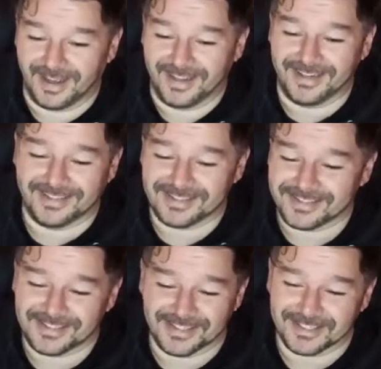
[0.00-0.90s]
it
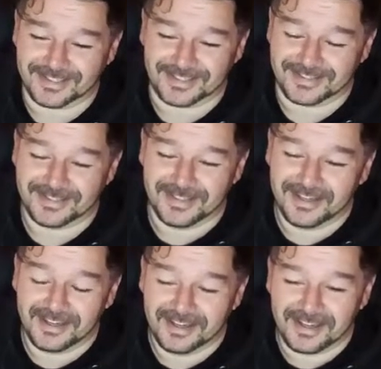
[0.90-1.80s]
just,
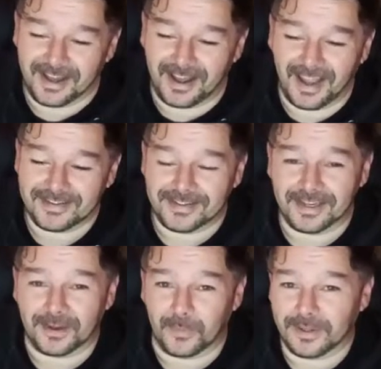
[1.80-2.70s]
I had to take a
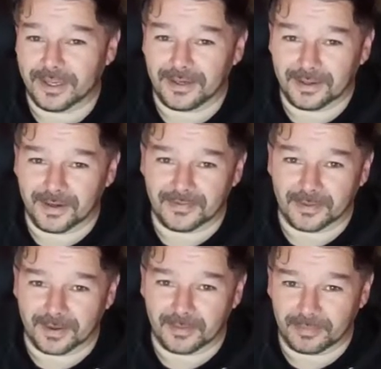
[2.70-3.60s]
weekend off to
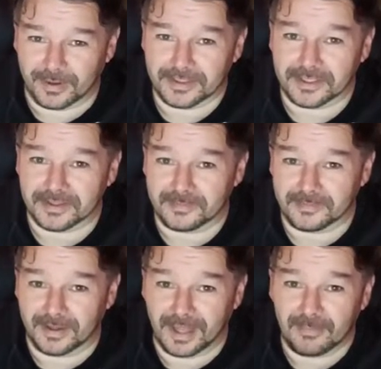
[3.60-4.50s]
kind of process
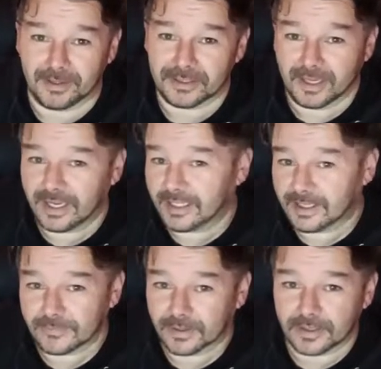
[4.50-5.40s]
like how much I hate that
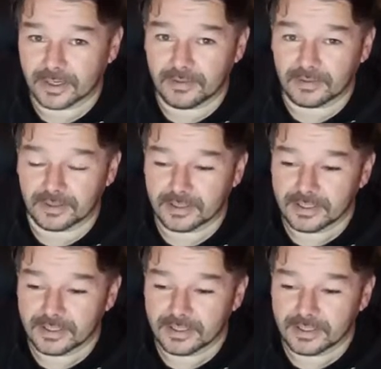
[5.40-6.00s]
fucking character.